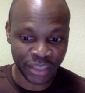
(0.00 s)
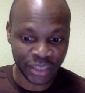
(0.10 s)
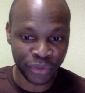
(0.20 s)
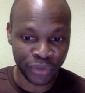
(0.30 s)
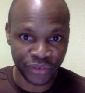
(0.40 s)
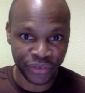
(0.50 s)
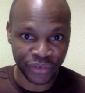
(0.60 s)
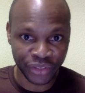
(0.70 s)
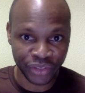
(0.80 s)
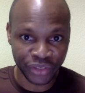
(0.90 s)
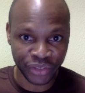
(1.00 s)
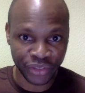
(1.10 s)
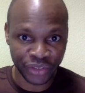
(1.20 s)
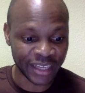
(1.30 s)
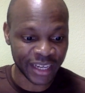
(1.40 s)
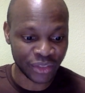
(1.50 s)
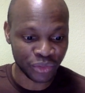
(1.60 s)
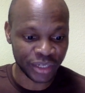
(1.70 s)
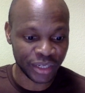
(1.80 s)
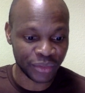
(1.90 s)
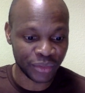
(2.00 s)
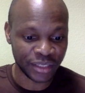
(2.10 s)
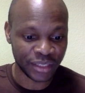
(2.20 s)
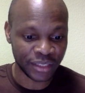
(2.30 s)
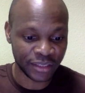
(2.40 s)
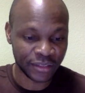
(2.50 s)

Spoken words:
preference over natural heritage.